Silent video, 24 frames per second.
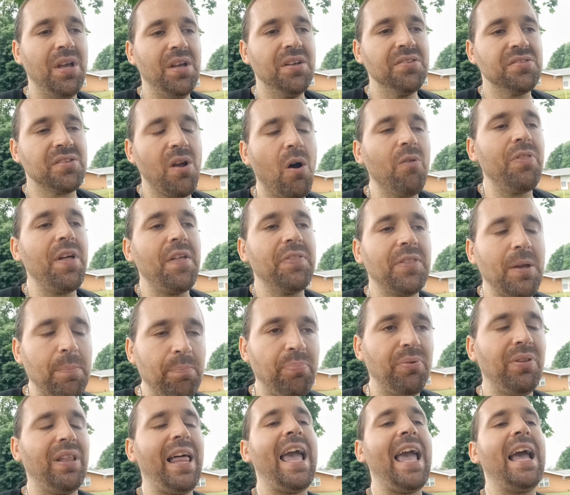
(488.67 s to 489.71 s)
so that the
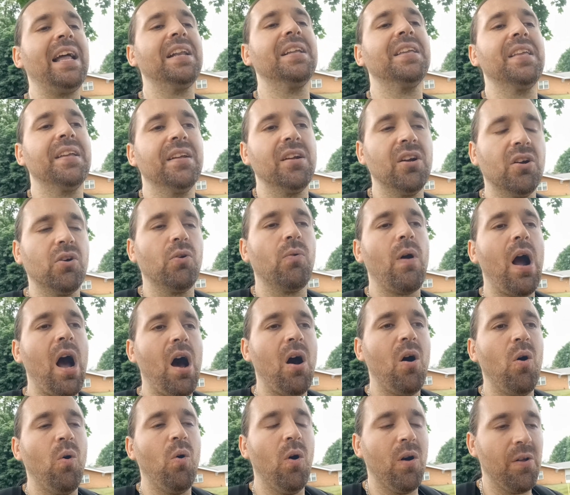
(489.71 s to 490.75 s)
plant can
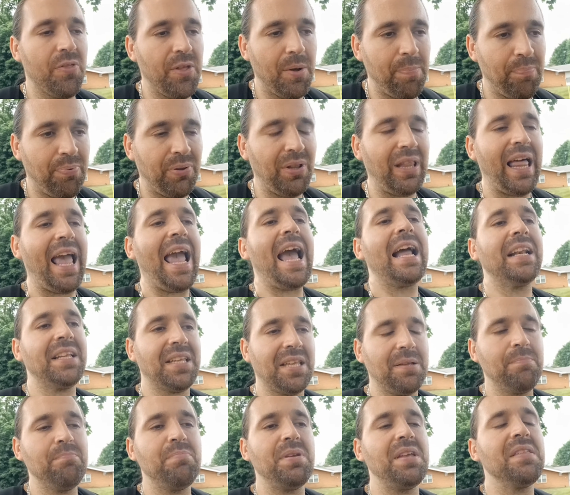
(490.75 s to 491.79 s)
grow or the plant
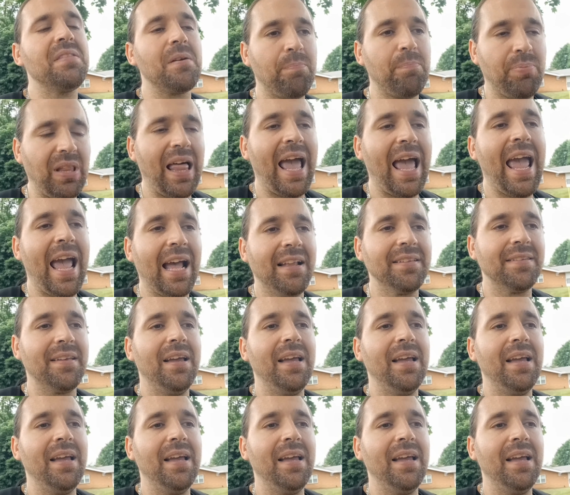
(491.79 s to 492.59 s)
can be the plant.